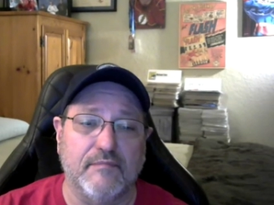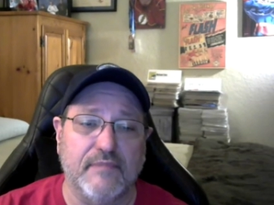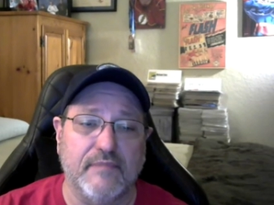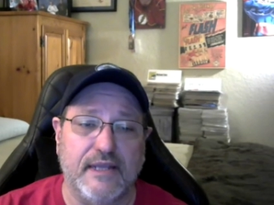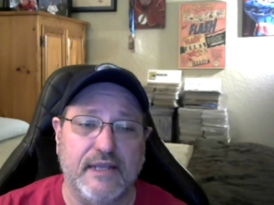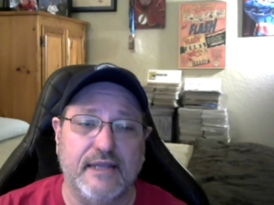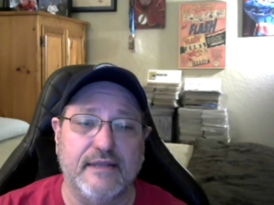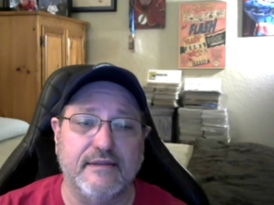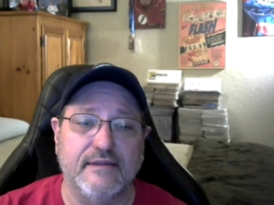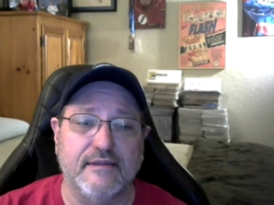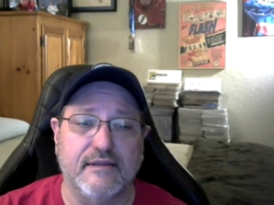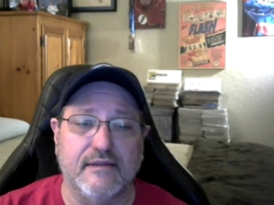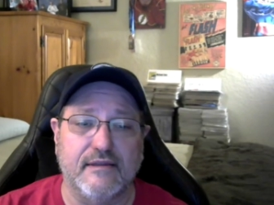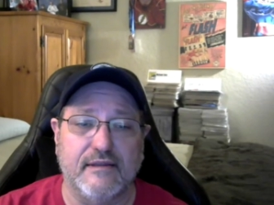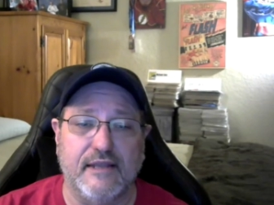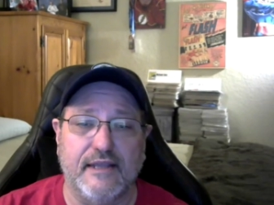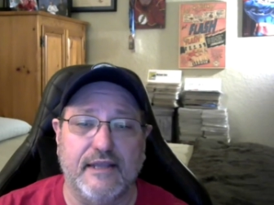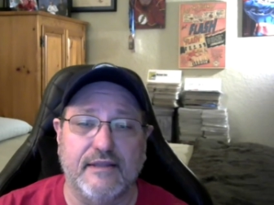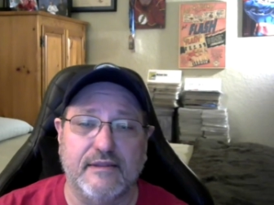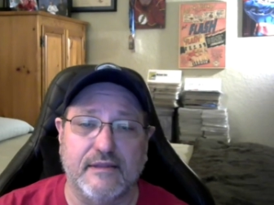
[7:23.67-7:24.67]
in
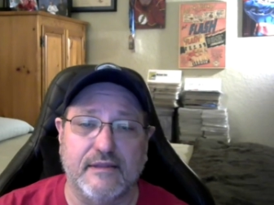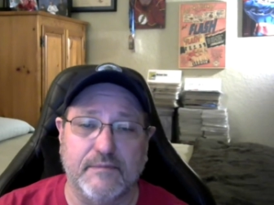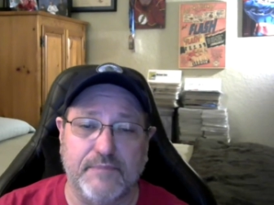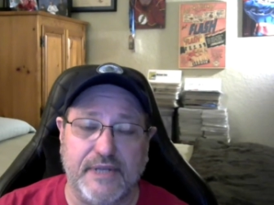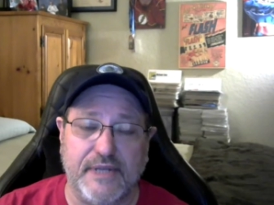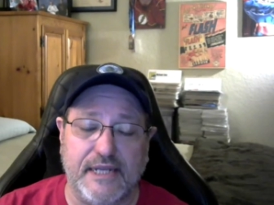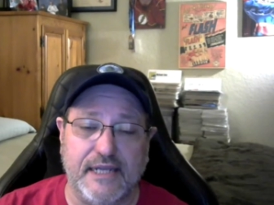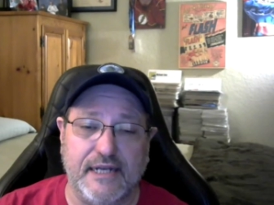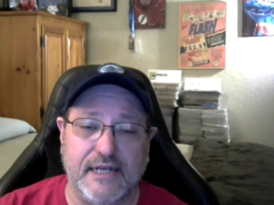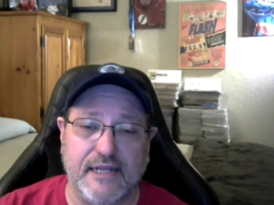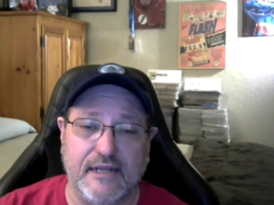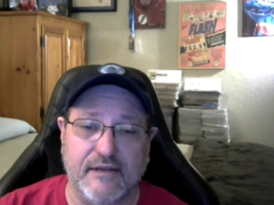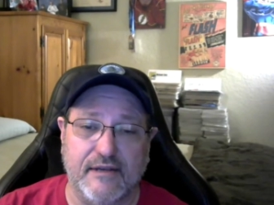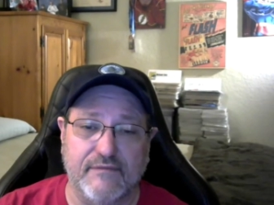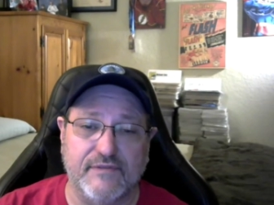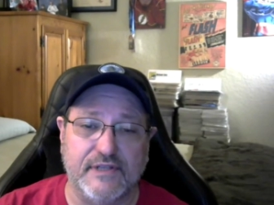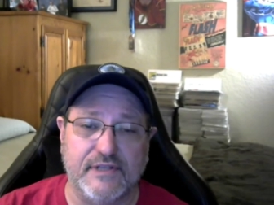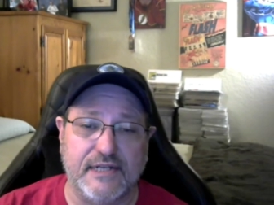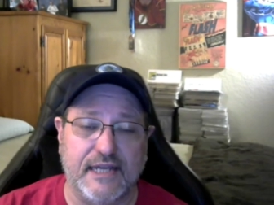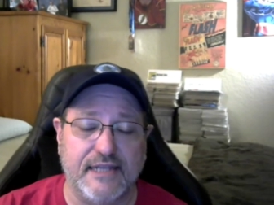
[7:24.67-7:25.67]
the beginning
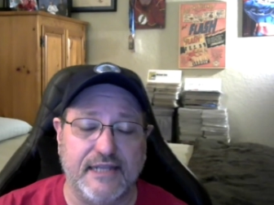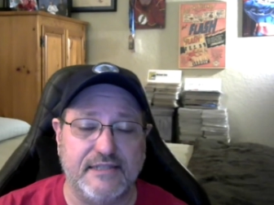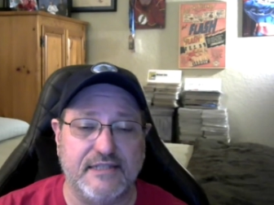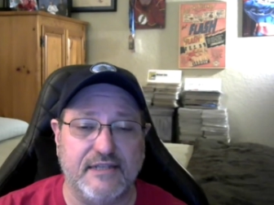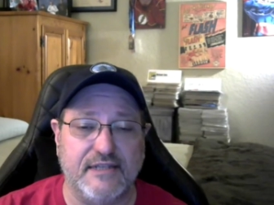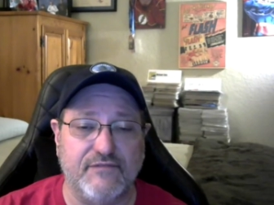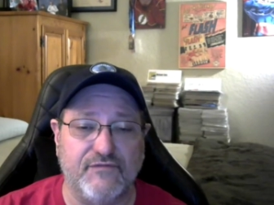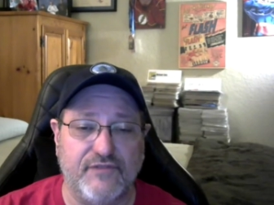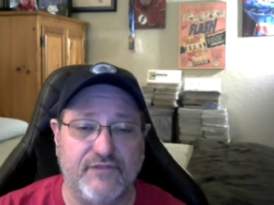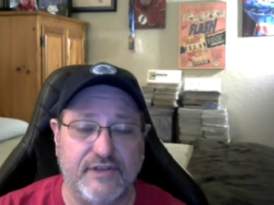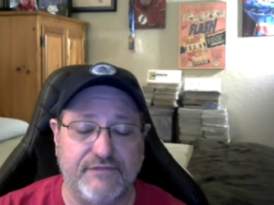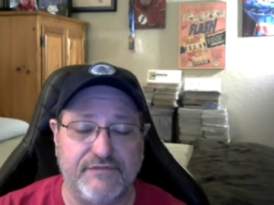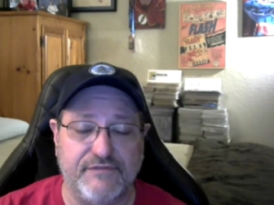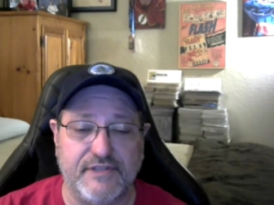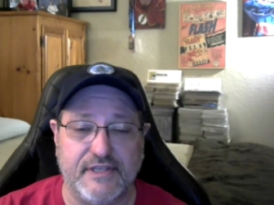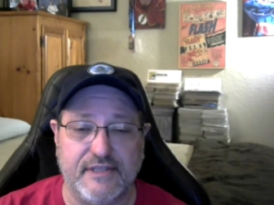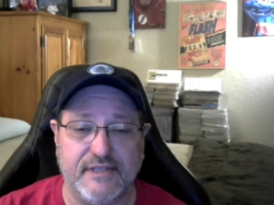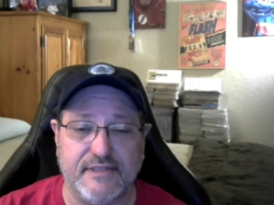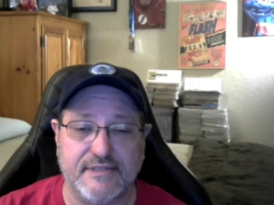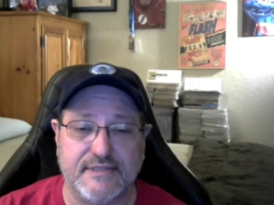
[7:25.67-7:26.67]
of the
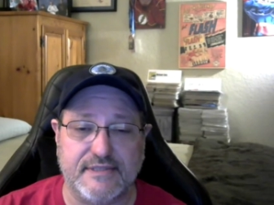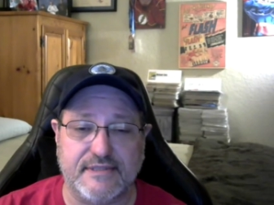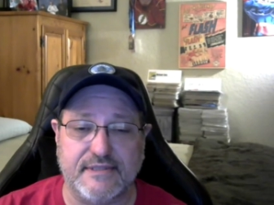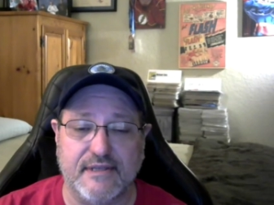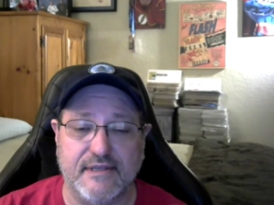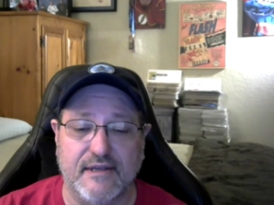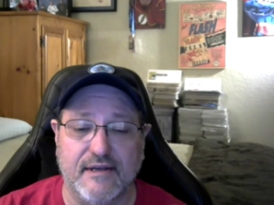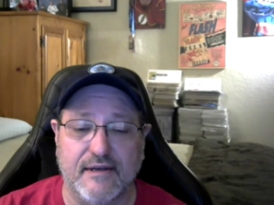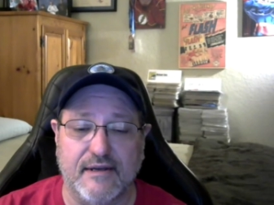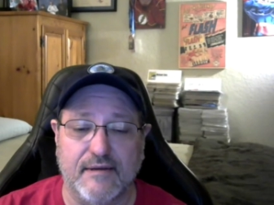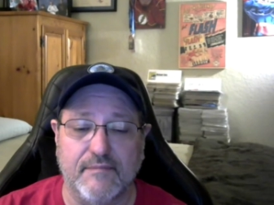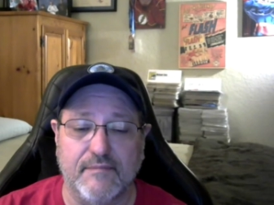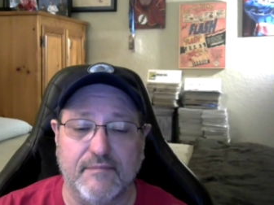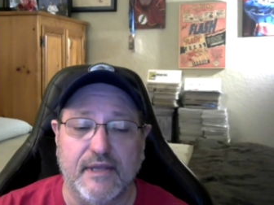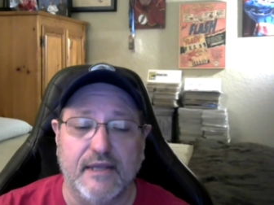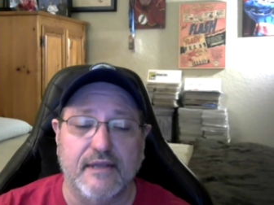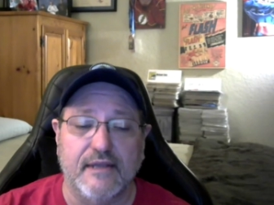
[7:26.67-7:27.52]
1950s.